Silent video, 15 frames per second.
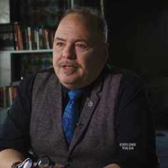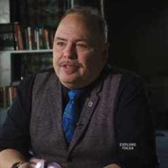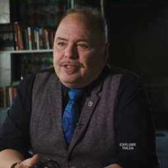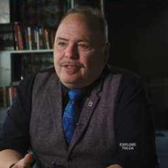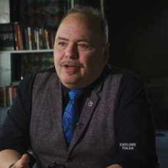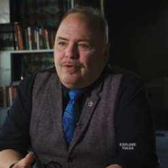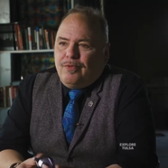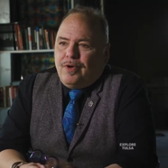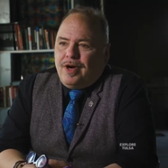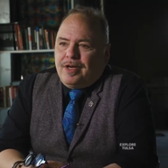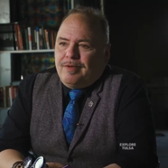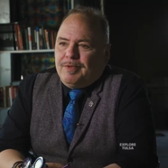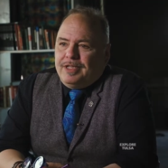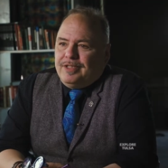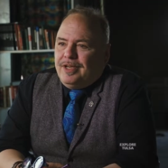used to go
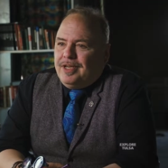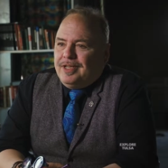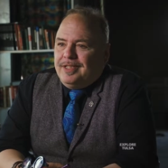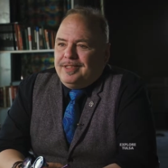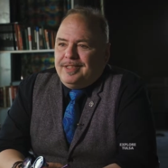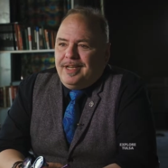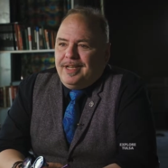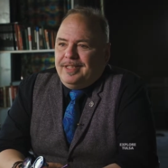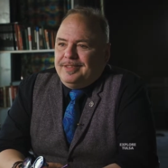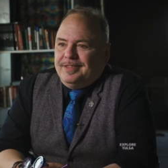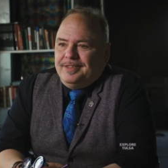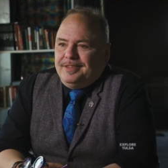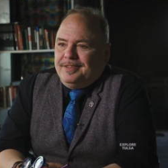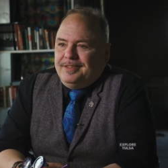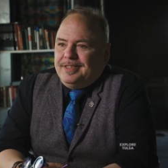walk my dog at night
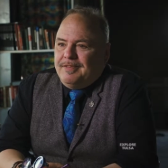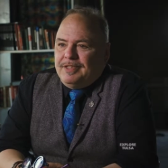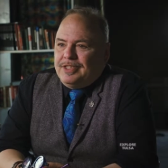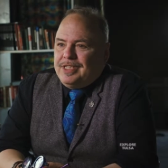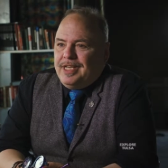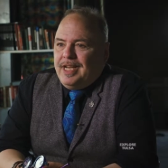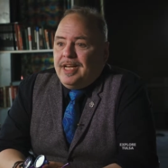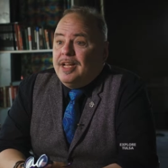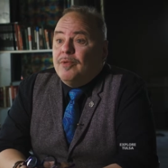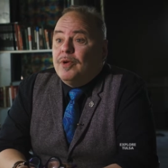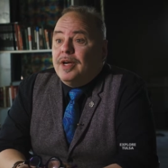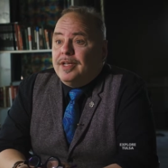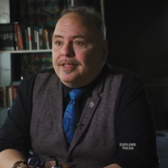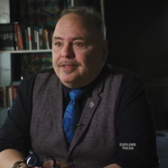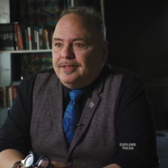and never see
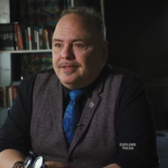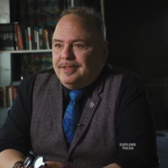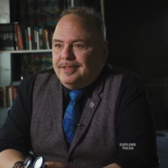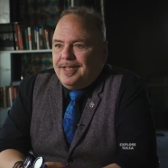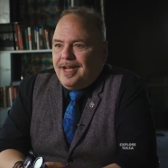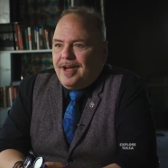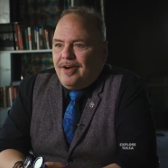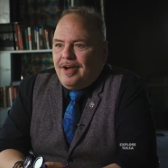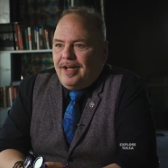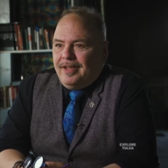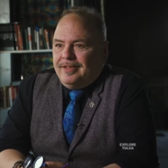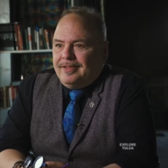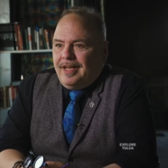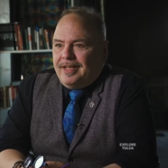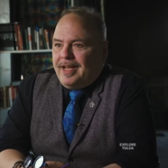anyone. And now
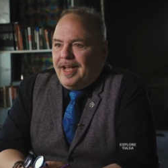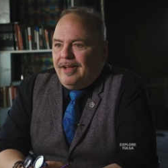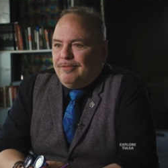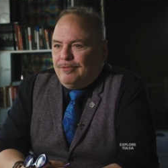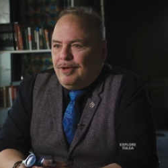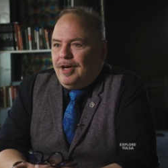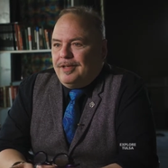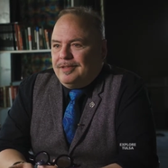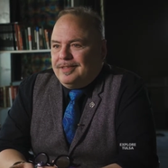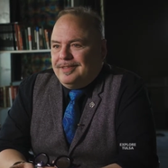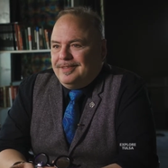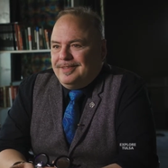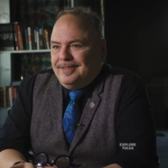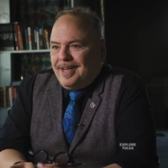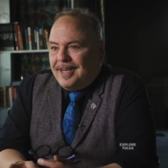I can't walk
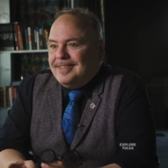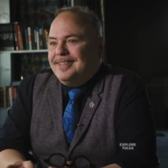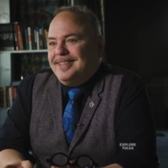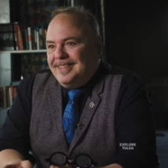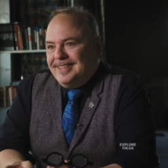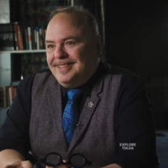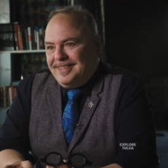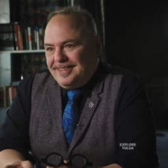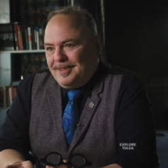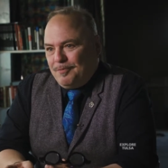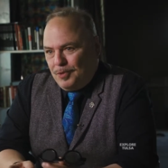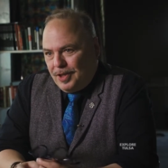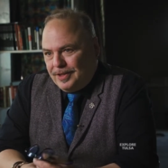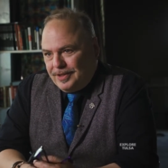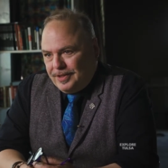and not see
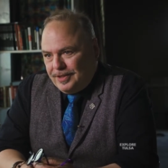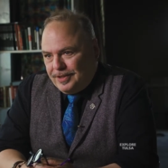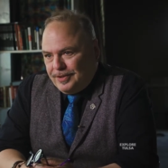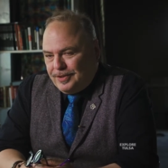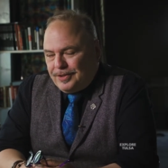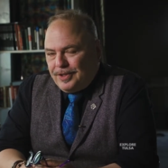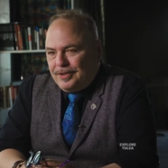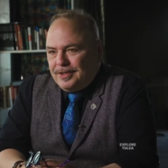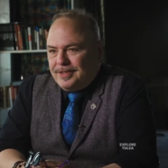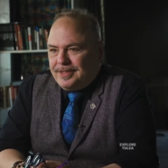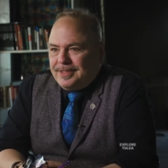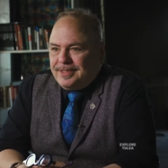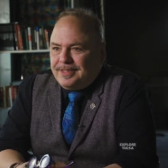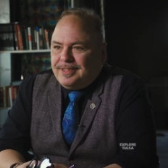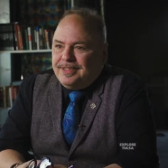someone, you know, so
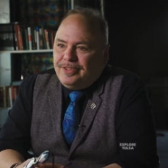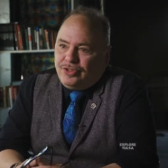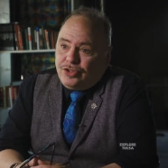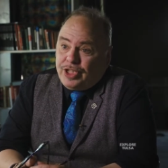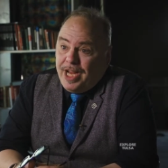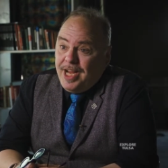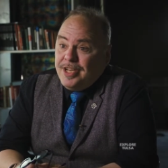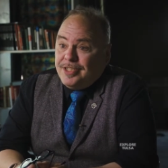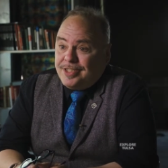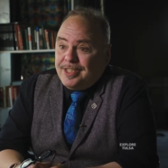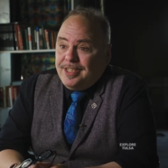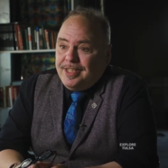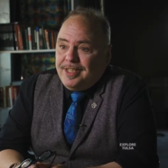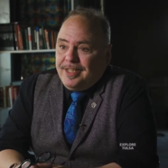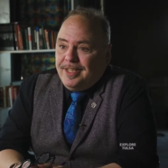it's changed.
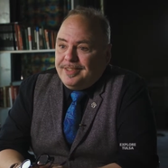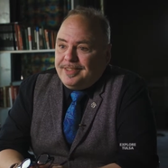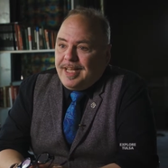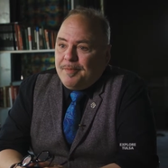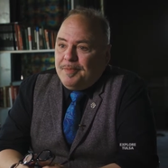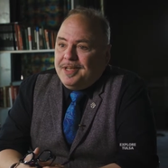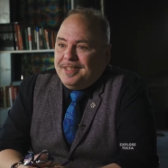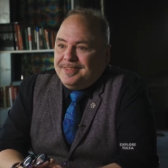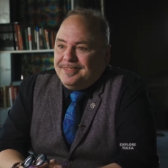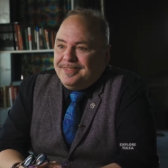It's happening.